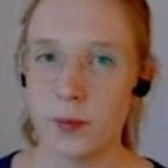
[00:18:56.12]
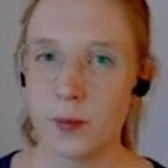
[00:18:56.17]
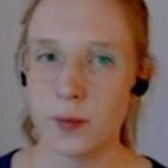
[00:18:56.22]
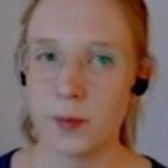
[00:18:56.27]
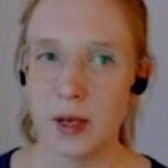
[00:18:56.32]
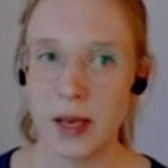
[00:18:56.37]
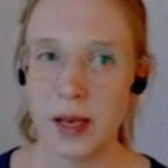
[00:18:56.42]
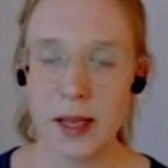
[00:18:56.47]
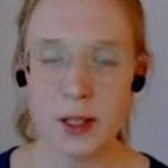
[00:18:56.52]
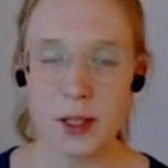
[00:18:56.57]

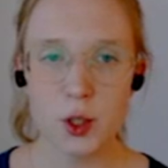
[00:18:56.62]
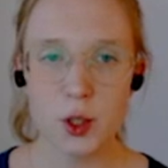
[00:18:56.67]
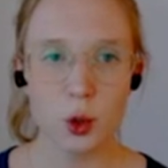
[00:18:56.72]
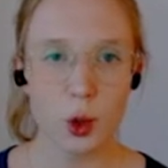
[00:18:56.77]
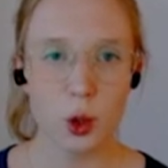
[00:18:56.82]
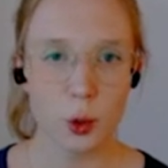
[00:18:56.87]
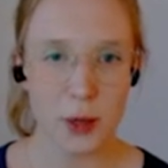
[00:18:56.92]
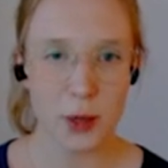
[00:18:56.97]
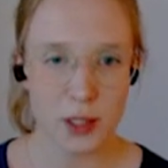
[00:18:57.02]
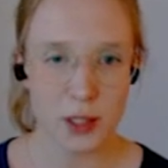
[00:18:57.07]
Last two
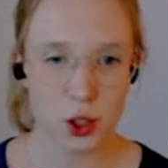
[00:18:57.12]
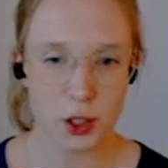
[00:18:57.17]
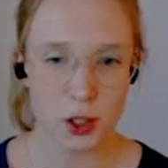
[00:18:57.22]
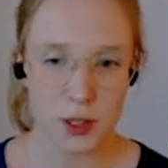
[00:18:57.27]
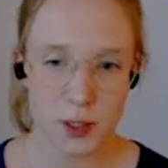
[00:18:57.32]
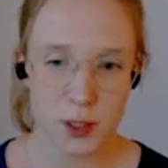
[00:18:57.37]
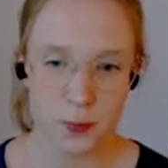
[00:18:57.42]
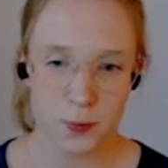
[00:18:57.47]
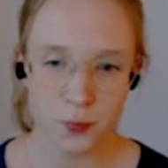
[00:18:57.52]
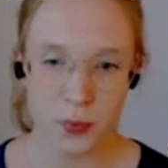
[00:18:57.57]

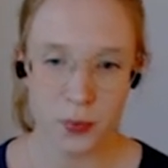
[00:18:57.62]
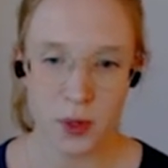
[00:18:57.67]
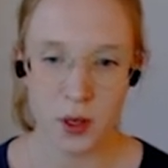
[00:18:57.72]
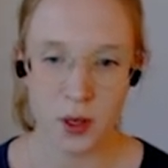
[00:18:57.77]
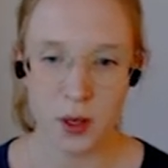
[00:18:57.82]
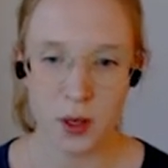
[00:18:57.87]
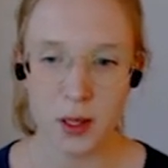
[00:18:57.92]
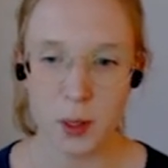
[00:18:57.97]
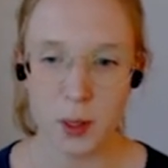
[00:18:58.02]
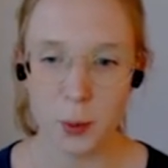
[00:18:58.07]
questions
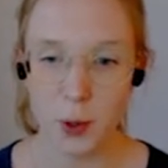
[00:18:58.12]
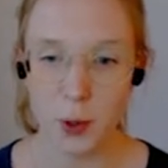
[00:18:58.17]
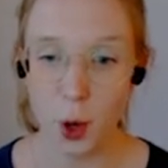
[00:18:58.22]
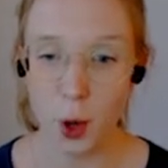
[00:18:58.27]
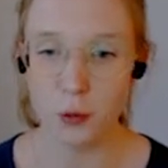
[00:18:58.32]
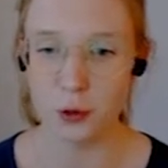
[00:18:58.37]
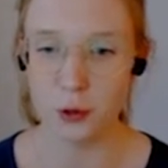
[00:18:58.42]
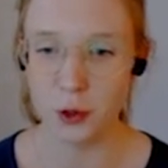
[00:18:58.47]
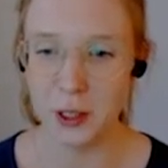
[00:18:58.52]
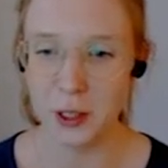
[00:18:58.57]
uh, that we
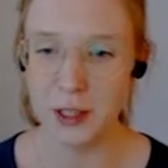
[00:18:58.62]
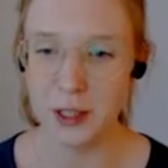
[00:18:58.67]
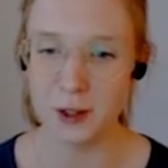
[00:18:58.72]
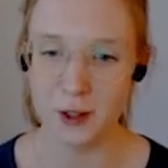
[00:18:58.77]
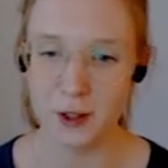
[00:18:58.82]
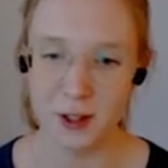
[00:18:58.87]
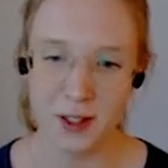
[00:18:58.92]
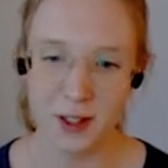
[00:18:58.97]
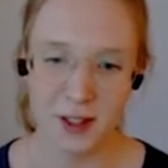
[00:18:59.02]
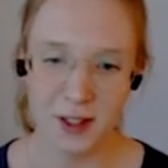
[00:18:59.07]
often
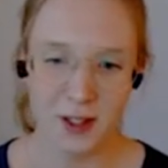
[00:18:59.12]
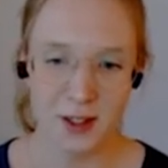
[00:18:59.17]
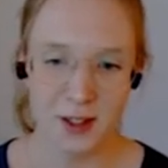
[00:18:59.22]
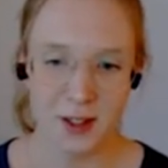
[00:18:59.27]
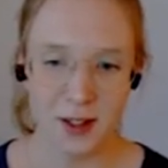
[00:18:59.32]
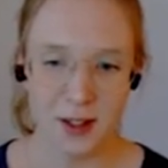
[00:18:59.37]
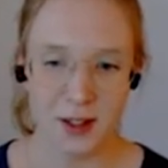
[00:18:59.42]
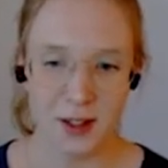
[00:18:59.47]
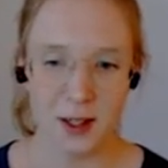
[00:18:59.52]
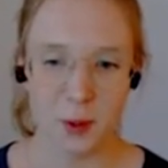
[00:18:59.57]
hear
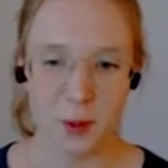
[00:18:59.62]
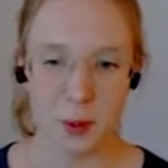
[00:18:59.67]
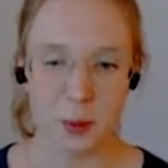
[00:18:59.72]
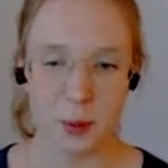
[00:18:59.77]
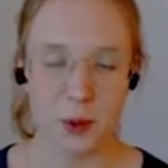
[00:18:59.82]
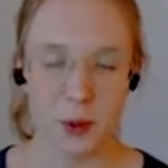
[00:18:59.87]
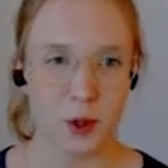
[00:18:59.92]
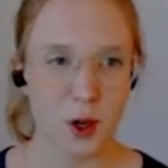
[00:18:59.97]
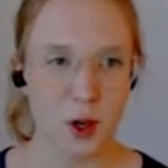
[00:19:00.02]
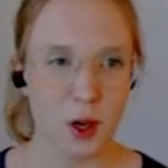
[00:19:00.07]
uh, when we
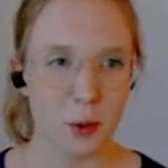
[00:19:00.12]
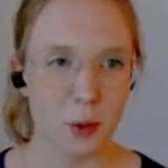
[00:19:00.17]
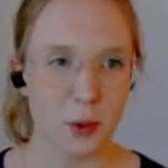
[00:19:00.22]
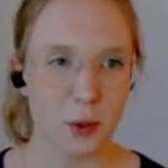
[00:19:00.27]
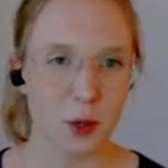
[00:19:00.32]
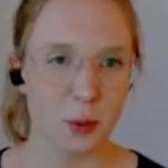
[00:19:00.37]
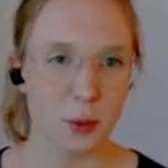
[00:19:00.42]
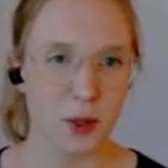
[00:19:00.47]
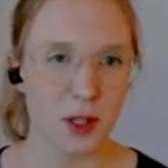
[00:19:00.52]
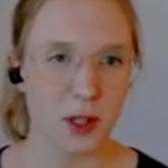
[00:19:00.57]
talk
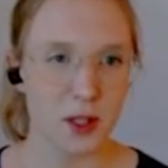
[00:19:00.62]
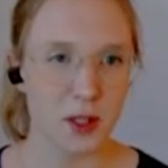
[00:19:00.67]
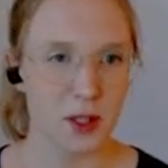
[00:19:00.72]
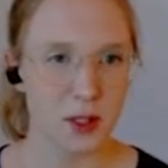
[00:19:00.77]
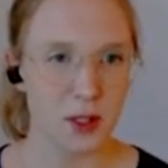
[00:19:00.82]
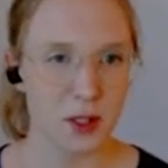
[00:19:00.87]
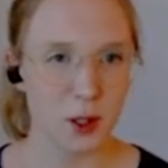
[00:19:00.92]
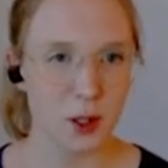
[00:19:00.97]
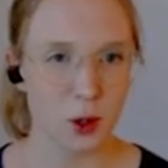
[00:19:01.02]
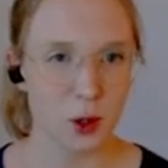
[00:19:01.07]
about PLC
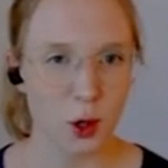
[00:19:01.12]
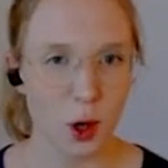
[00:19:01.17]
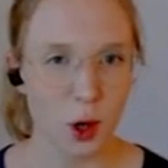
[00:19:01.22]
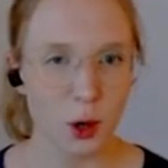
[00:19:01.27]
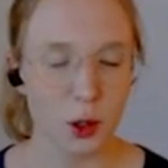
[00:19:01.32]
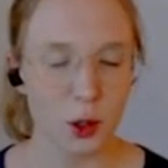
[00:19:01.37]
secure coding